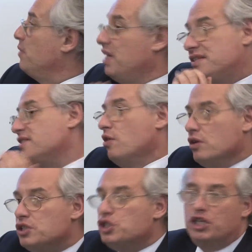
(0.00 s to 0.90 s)
It's
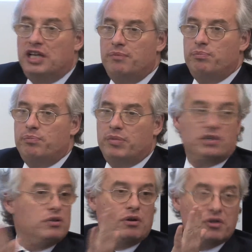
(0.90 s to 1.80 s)
not cheap,
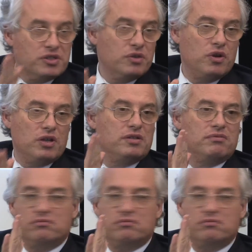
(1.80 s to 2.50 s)
but also not